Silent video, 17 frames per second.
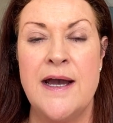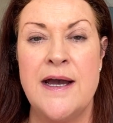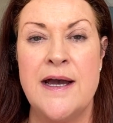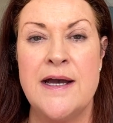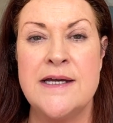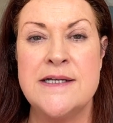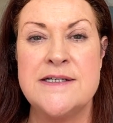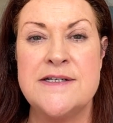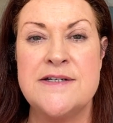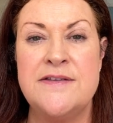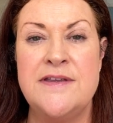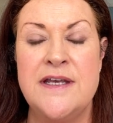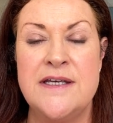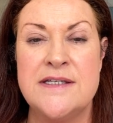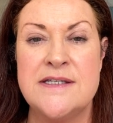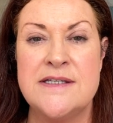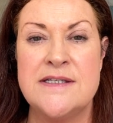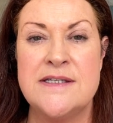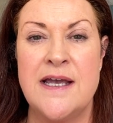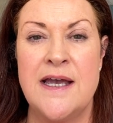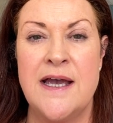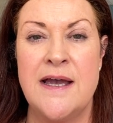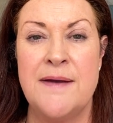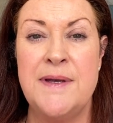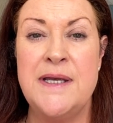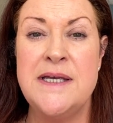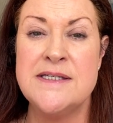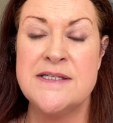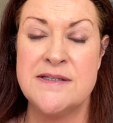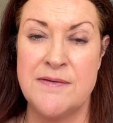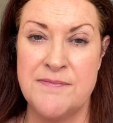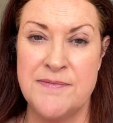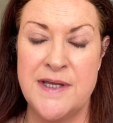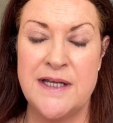And this um, is
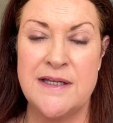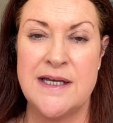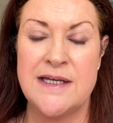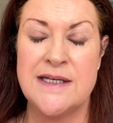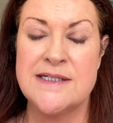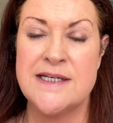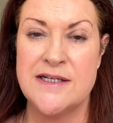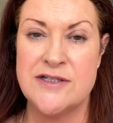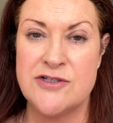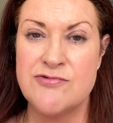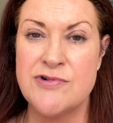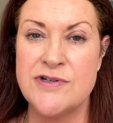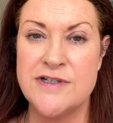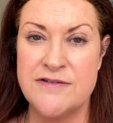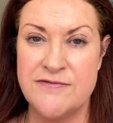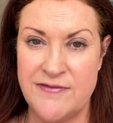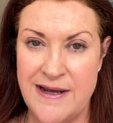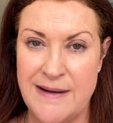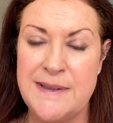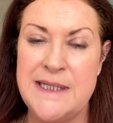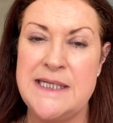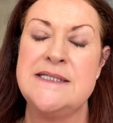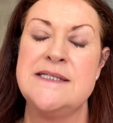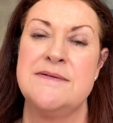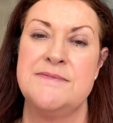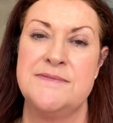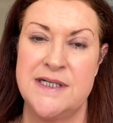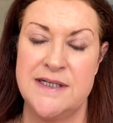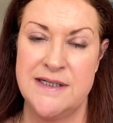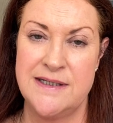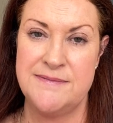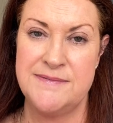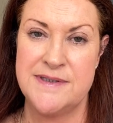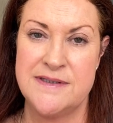something that can tend to run in families
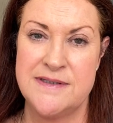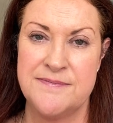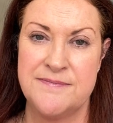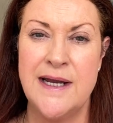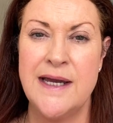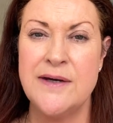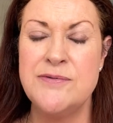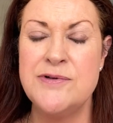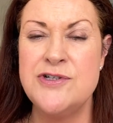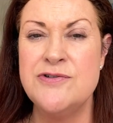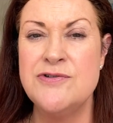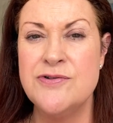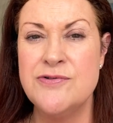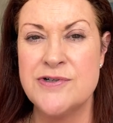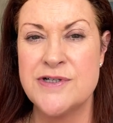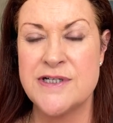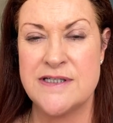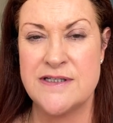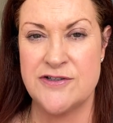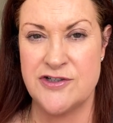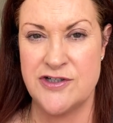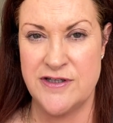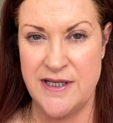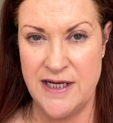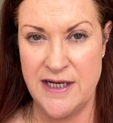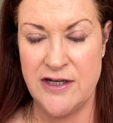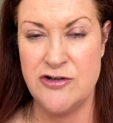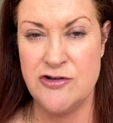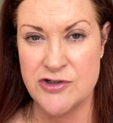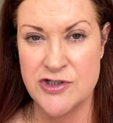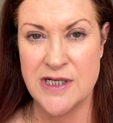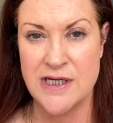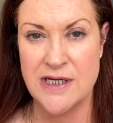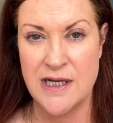sometimes. And how would you notice such a thing in your
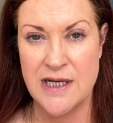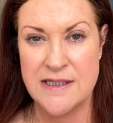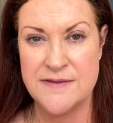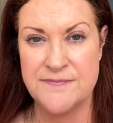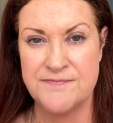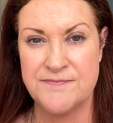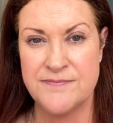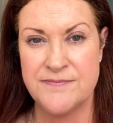child?